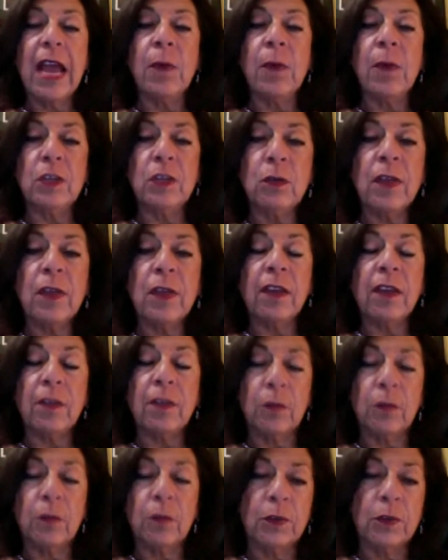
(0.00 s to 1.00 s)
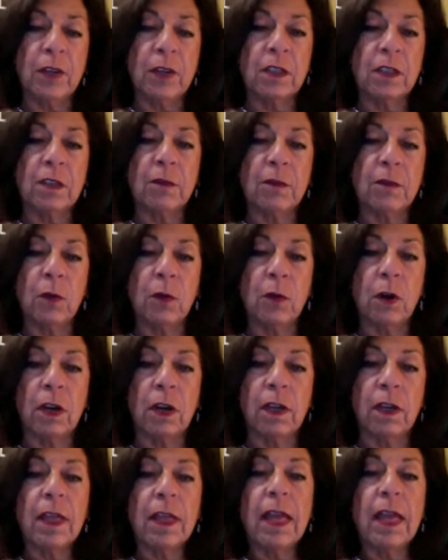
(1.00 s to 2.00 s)
and we do that through productive
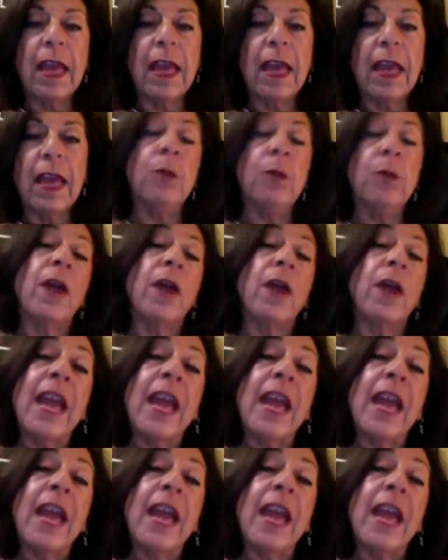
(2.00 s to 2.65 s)
work, and